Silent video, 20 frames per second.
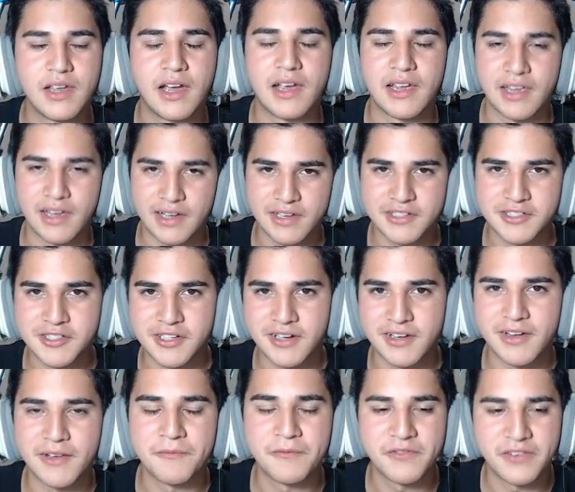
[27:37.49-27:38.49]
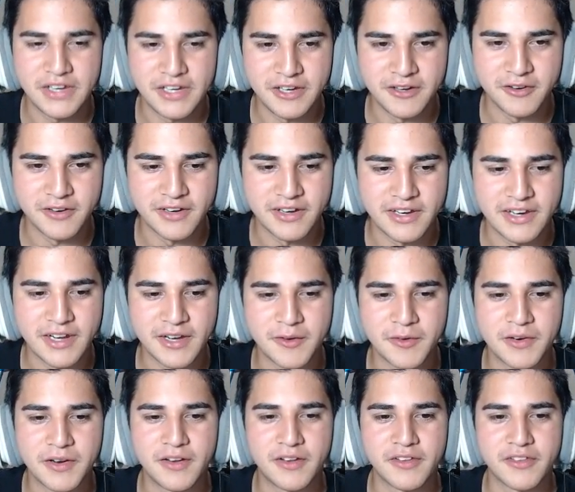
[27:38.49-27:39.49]
I gotcha. I'm figuring it out.
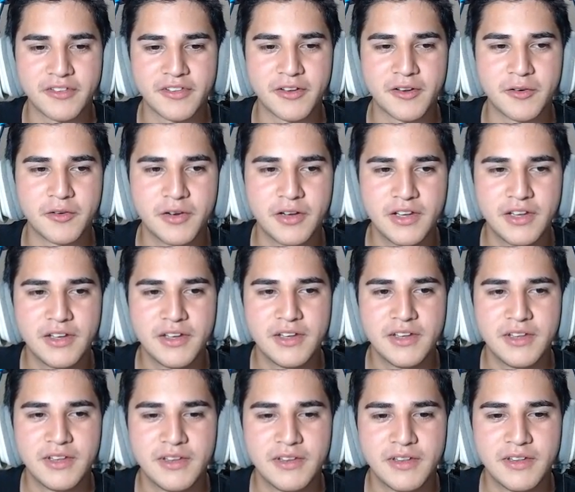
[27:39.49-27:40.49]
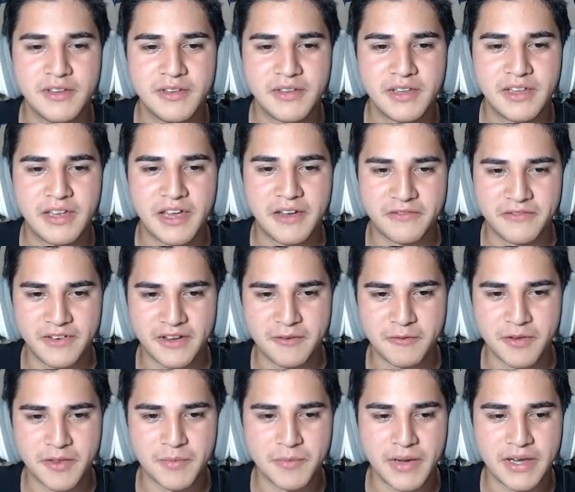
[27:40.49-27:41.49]
Also, have fun
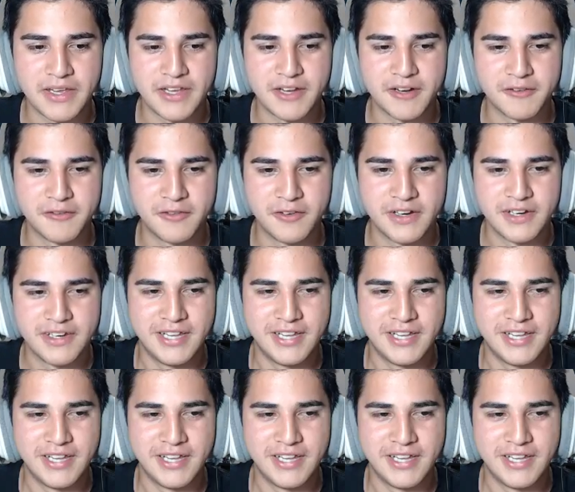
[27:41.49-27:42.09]
with my gear freed.